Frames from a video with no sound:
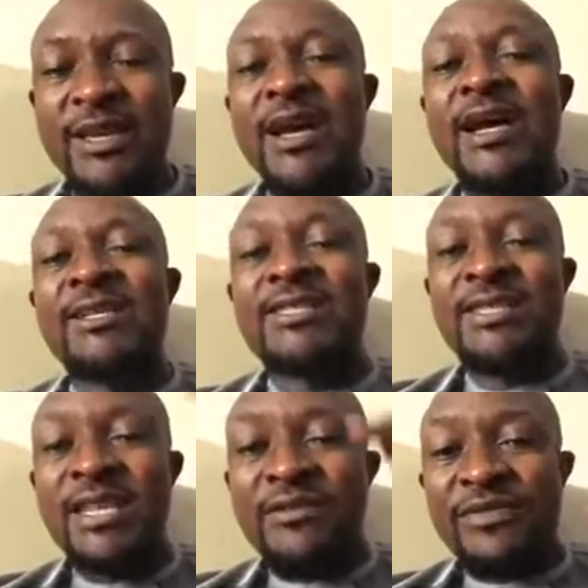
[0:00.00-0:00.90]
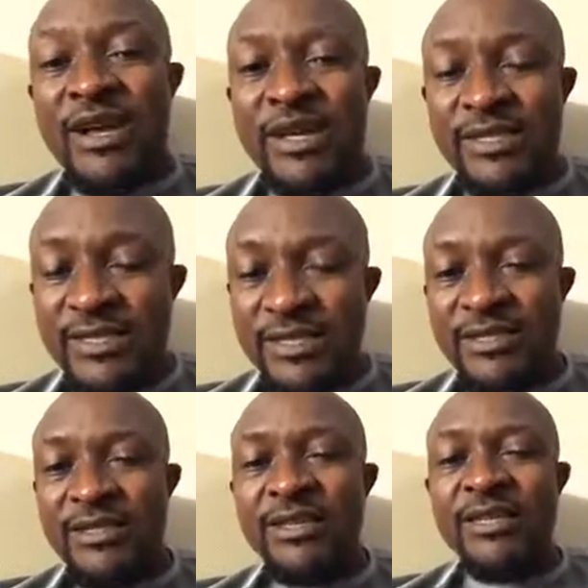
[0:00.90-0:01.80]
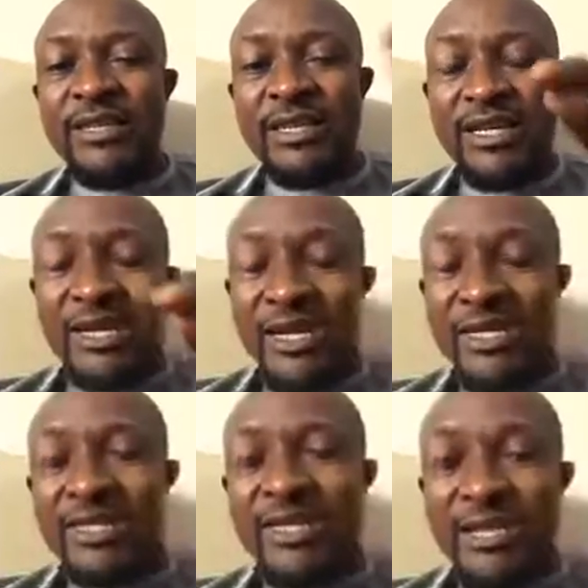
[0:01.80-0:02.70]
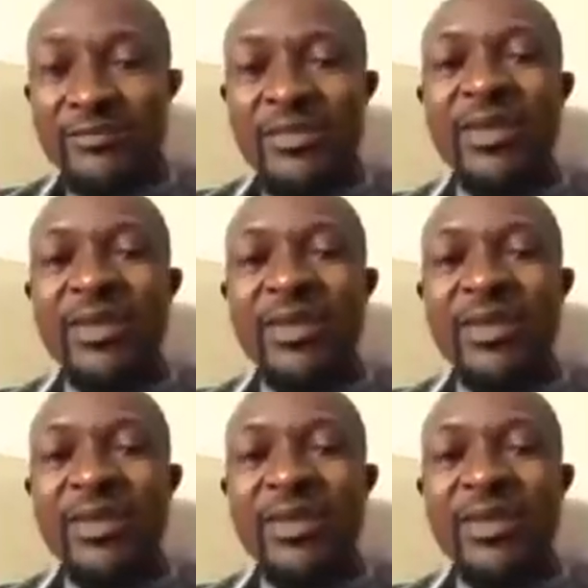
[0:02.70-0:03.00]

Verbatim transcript: and save as the client name